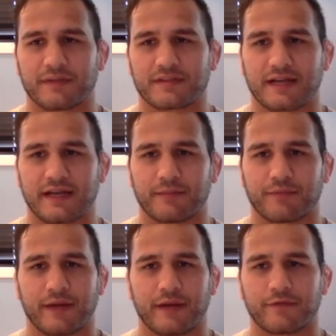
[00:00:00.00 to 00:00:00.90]
aside and
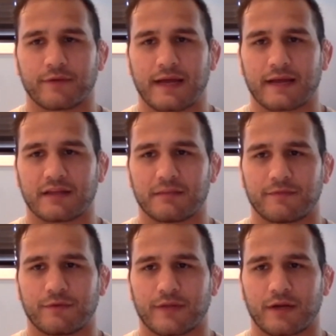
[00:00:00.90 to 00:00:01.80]
praying for an athlete
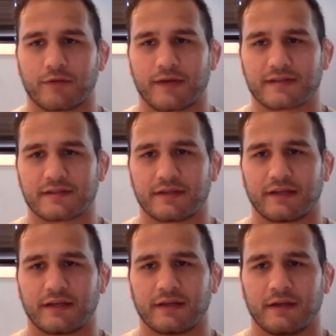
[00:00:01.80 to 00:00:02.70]
before they were
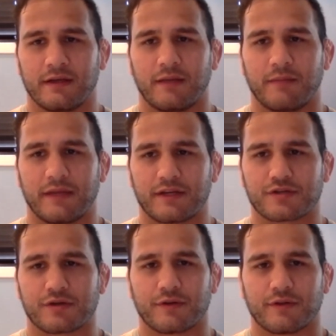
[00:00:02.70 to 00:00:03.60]
wrestling and making
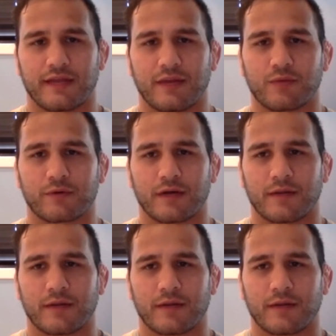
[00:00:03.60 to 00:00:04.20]
sure that they were,